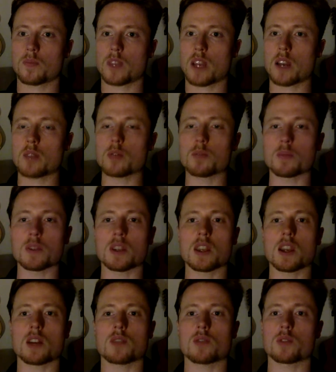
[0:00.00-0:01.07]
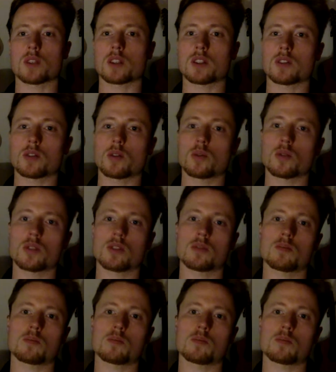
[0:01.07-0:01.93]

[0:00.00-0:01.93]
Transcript: I would be careful that you don't